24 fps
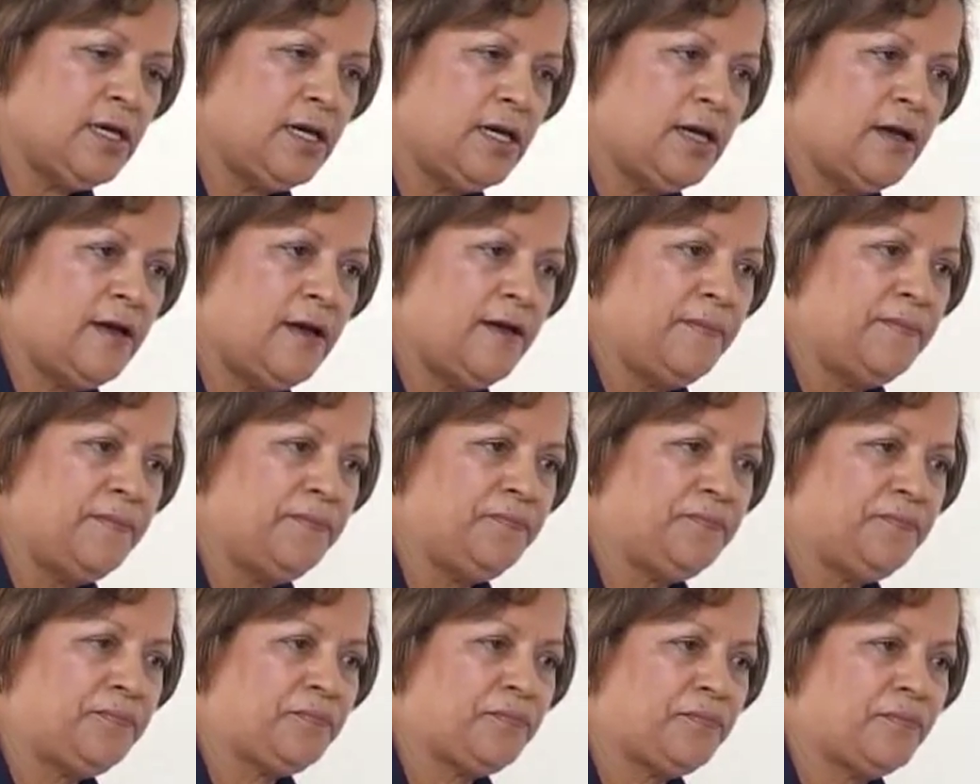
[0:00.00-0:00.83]
the
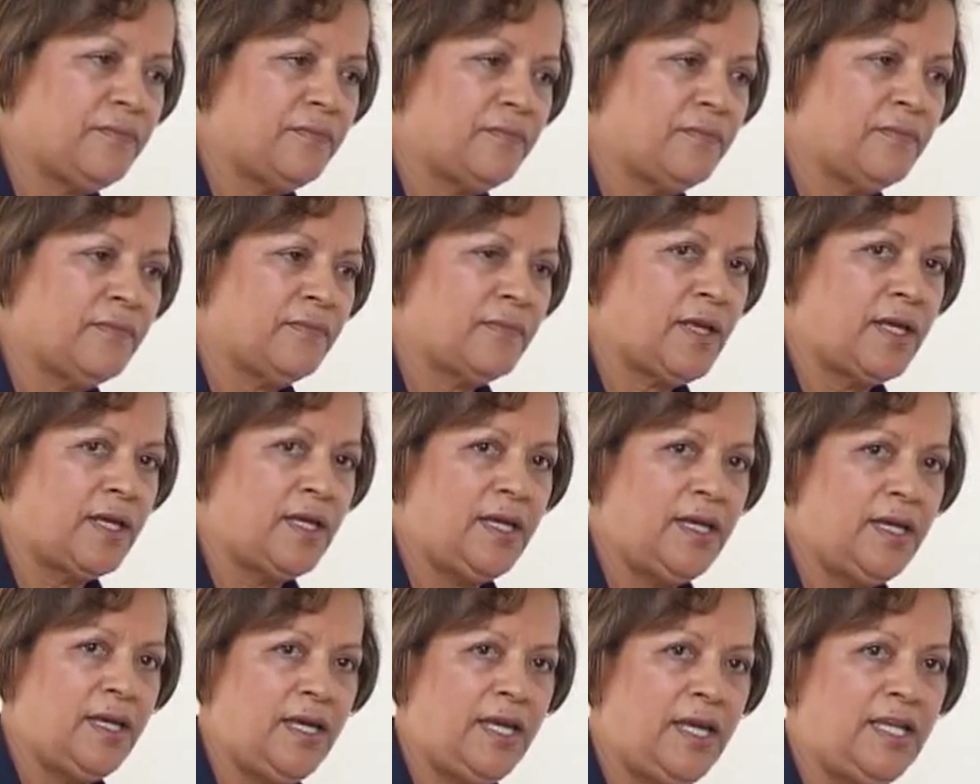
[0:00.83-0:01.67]

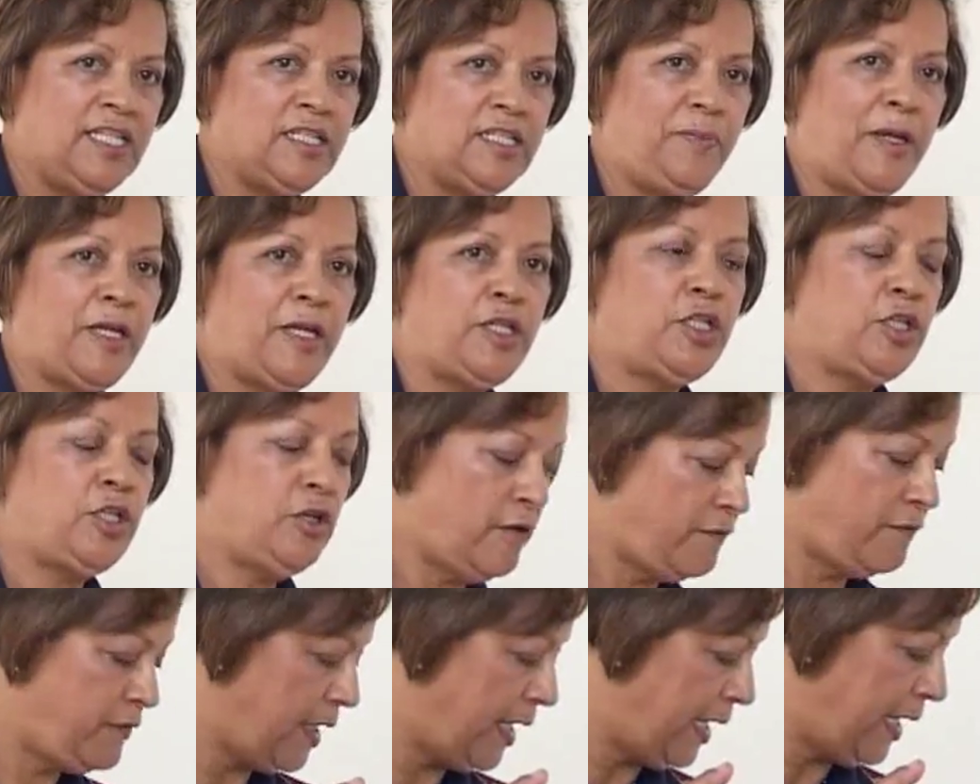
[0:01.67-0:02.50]
inspection
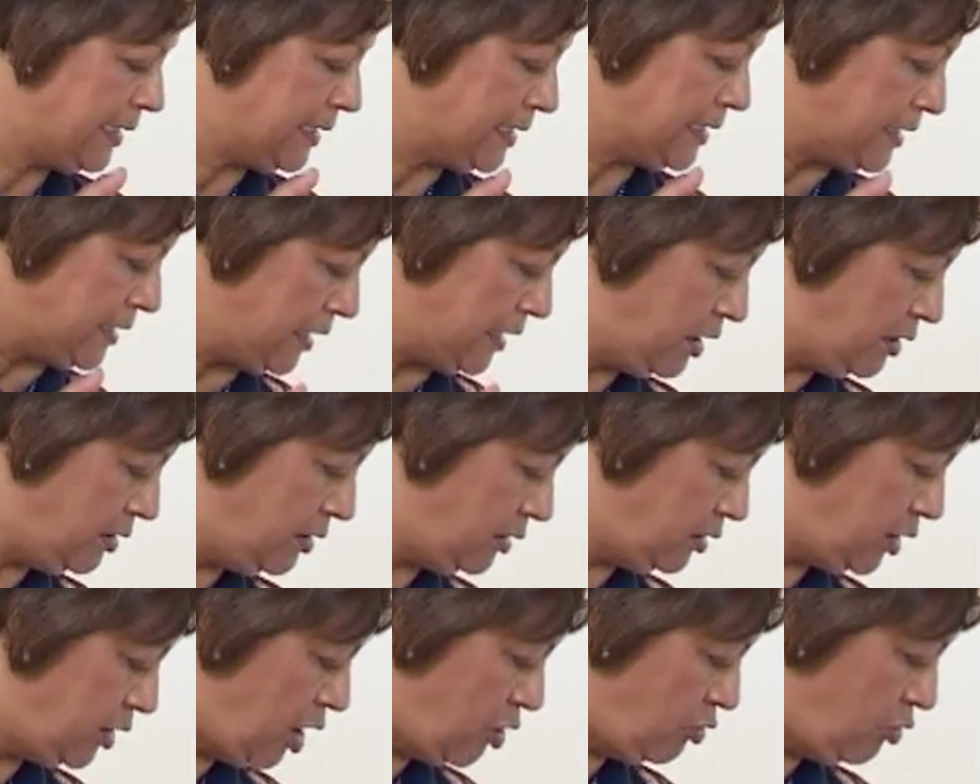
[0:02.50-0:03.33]
of the
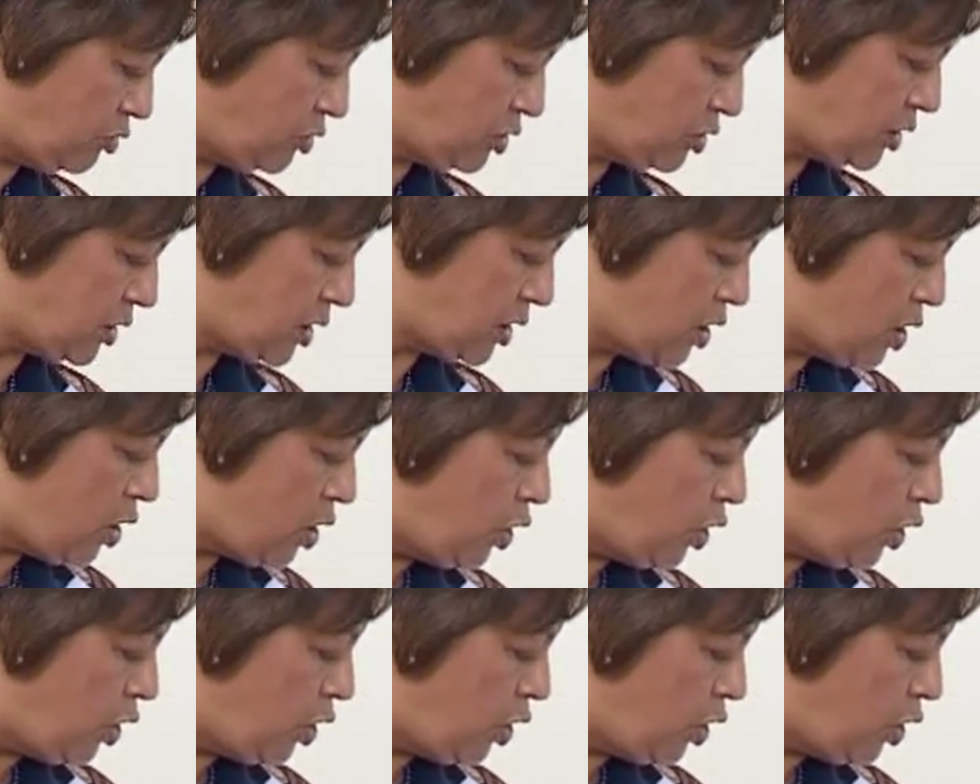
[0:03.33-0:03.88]
external nose.